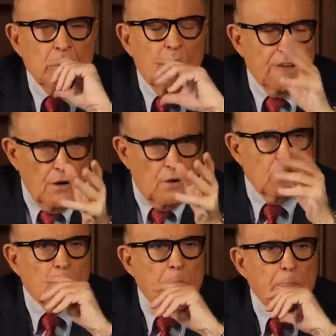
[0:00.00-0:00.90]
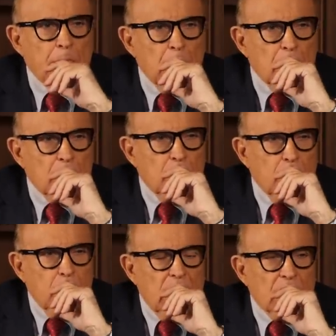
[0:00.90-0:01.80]
who I know,
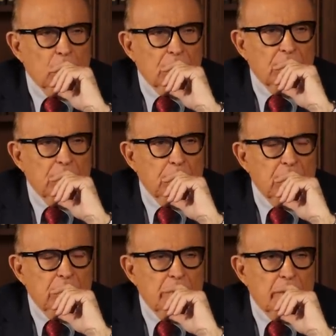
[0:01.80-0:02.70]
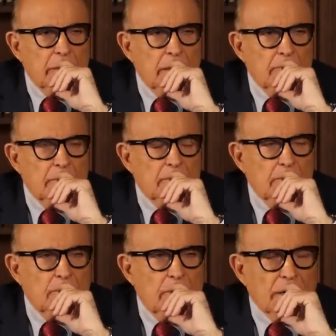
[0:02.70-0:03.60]
why wouldn't he be... Uh,
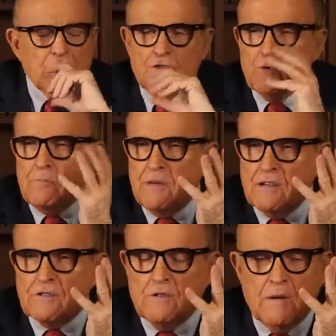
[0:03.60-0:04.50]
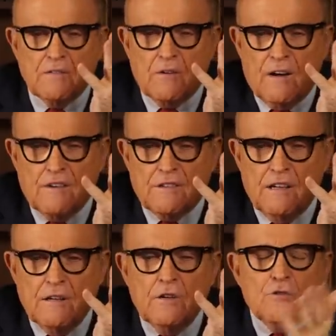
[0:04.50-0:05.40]
why couldn't you appeal to him on the grounds
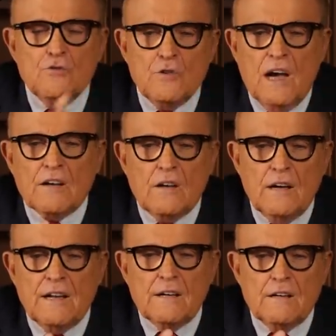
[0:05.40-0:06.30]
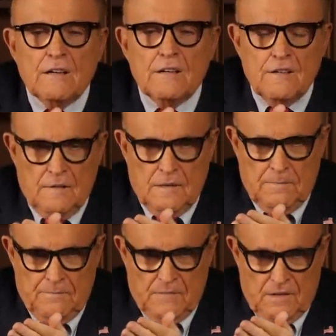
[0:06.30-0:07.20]
that do not let
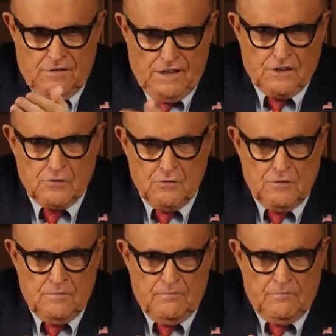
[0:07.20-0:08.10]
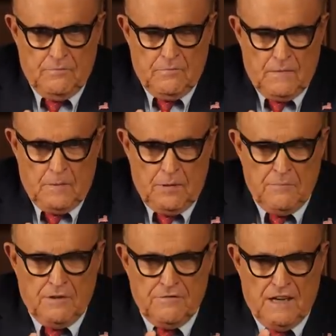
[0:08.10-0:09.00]
sexual
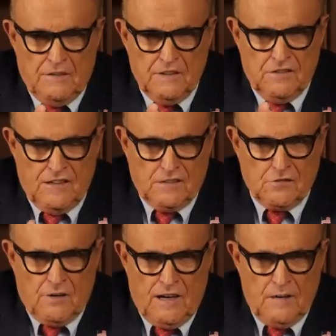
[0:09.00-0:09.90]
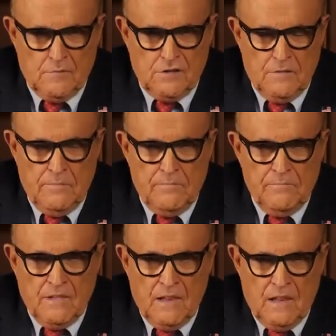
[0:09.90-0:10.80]
people involved in sex crimes
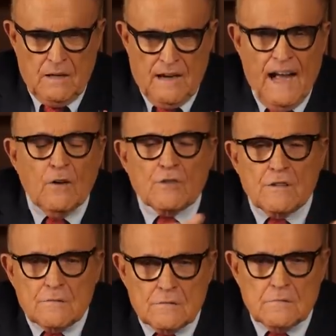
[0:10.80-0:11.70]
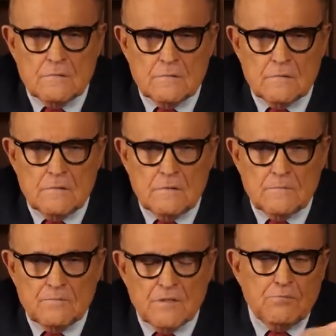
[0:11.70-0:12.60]
out?
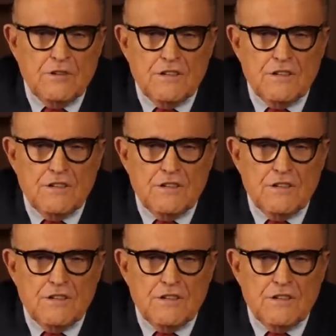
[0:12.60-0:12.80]
That's